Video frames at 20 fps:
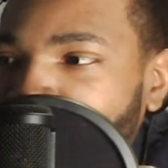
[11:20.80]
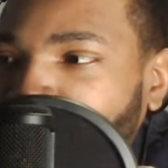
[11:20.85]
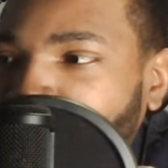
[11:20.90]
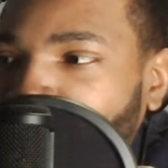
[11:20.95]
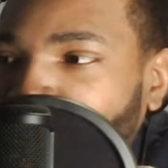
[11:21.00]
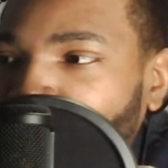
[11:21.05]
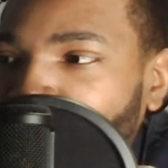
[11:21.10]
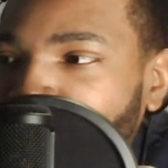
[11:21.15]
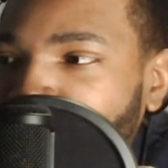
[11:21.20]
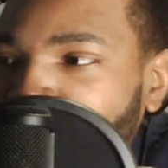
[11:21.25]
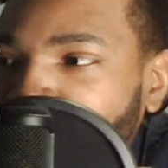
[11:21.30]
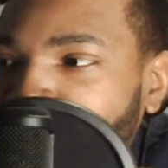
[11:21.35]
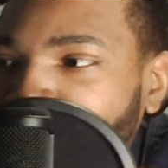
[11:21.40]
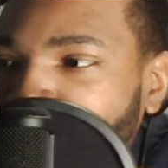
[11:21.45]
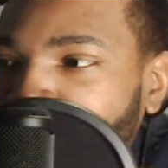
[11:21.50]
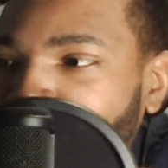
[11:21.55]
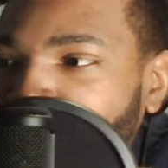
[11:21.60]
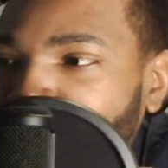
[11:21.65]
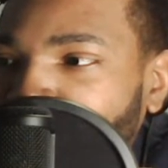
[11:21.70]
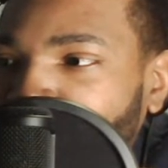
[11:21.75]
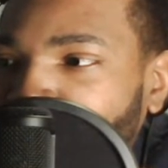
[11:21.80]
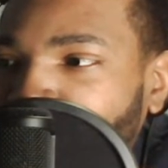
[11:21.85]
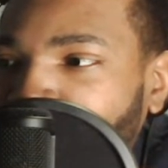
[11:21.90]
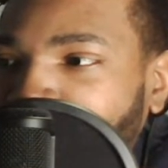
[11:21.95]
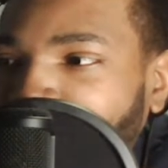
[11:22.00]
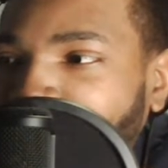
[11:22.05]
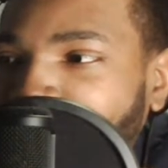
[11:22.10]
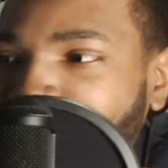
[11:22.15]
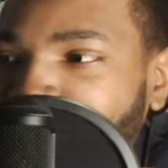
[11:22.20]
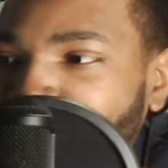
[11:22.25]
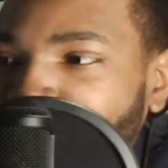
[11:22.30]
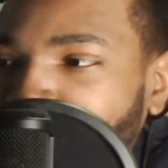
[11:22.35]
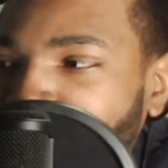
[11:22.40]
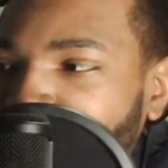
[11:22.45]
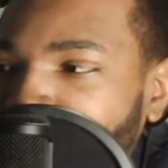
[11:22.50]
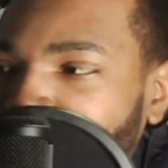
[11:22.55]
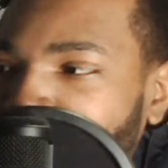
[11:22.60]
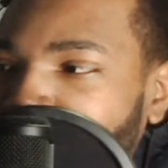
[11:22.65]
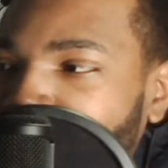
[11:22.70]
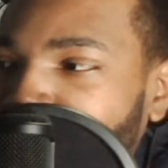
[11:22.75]
only is good for last minute
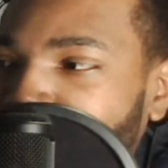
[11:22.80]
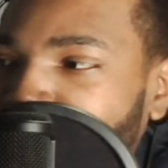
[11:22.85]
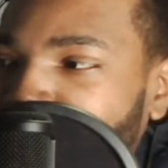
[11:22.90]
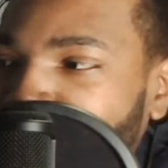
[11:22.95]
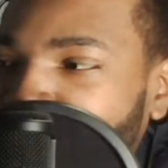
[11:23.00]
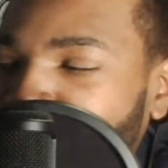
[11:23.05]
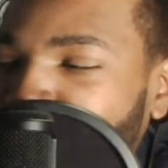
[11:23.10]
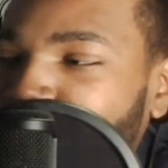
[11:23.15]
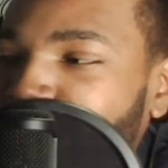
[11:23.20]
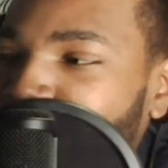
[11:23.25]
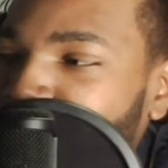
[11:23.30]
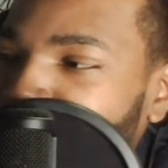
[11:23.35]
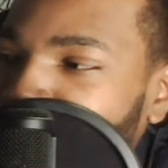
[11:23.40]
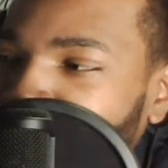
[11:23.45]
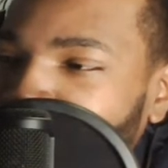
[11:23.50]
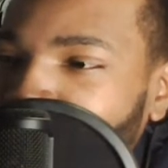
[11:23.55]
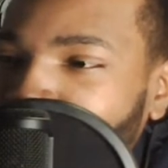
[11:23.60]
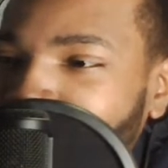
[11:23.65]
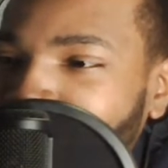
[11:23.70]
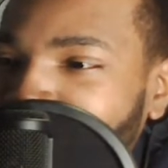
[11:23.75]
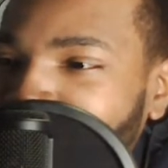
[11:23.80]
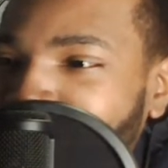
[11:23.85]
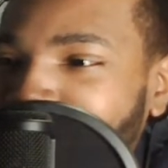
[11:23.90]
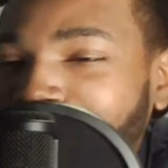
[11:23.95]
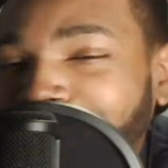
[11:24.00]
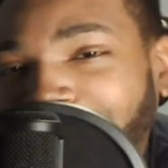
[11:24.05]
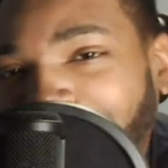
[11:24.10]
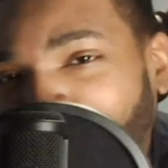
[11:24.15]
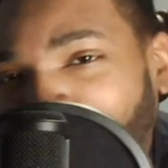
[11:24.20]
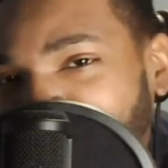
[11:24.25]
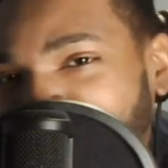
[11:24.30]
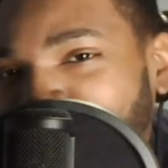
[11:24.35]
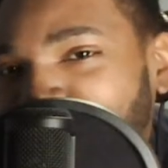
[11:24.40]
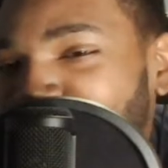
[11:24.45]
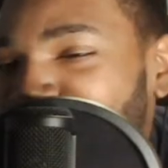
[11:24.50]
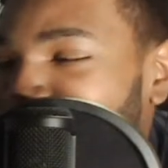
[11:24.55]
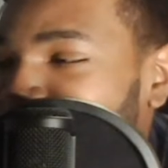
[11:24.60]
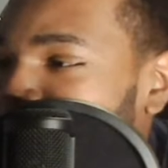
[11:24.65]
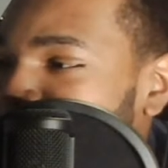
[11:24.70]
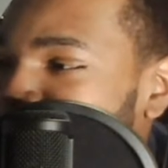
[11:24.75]
deals. I'm gonna get
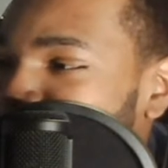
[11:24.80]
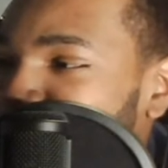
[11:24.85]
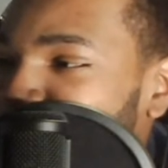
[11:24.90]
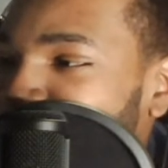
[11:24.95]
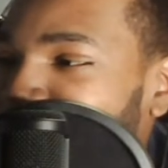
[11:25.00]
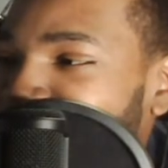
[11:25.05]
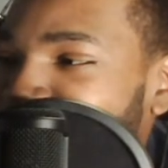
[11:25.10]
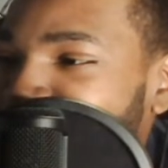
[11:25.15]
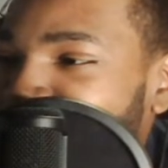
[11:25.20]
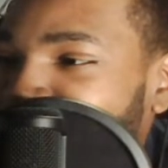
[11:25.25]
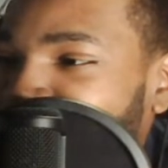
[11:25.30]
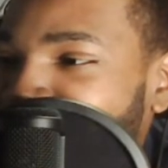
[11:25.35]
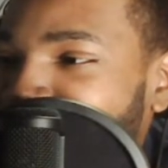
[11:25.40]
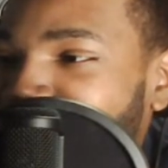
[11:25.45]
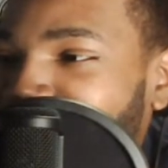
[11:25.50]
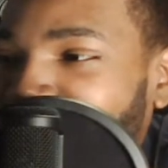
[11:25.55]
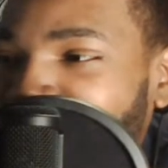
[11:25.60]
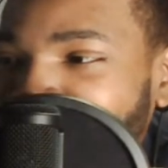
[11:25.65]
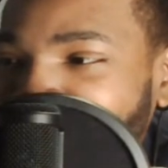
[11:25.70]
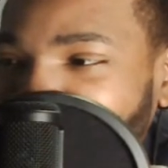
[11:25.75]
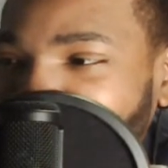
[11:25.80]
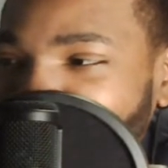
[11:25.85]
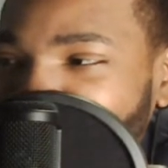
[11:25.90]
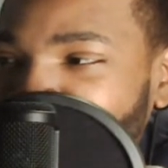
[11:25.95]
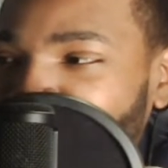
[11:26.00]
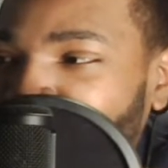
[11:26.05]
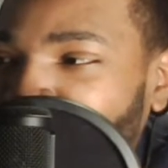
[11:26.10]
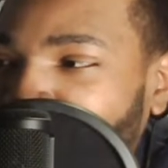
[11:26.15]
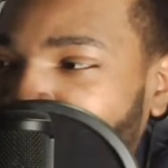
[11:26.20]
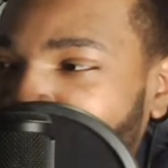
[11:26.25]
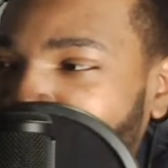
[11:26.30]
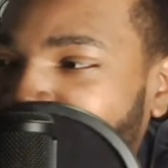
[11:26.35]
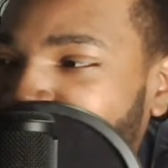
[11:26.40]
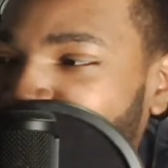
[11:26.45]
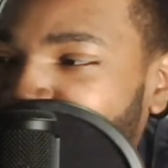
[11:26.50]
on that too, actually. I'm glad you